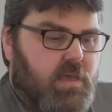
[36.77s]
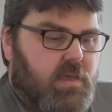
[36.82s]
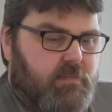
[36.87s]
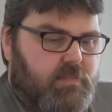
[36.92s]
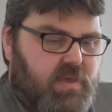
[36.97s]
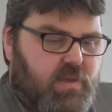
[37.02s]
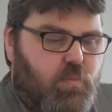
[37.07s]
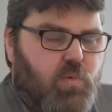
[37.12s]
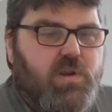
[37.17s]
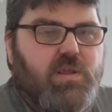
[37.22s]

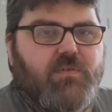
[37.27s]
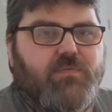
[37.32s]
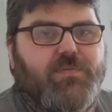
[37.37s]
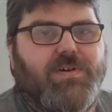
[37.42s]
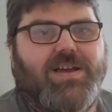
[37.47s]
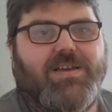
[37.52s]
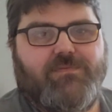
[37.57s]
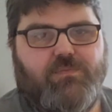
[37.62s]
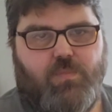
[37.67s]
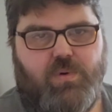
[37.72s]
But in
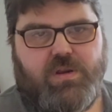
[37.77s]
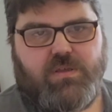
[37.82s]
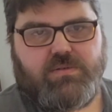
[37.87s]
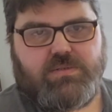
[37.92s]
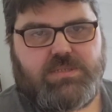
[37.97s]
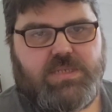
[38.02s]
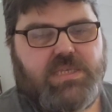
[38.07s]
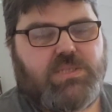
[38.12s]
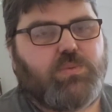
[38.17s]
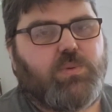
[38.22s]
105 and
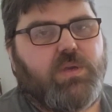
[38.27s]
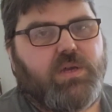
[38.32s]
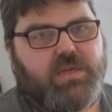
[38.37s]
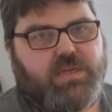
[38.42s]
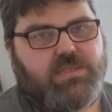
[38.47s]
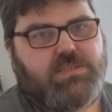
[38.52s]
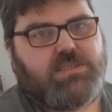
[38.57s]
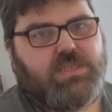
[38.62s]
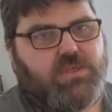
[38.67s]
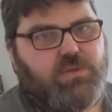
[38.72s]
106, we are
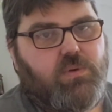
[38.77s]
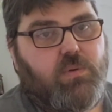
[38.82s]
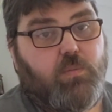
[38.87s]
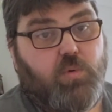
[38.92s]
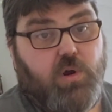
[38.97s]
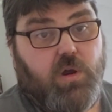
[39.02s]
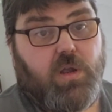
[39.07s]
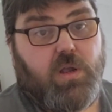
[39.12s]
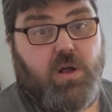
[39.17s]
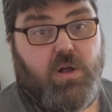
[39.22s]
continuing
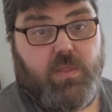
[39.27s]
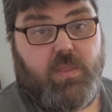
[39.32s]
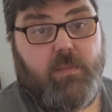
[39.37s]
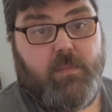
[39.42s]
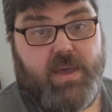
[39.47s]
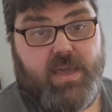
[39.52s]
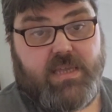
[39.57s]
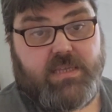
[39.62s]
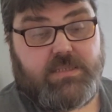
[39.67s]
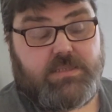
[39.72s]
work on the
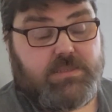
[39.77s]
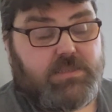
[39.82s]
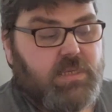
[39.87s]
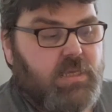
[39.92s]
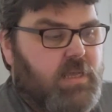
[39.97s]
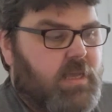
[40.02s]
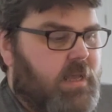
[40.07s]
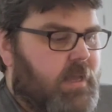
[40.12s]
base.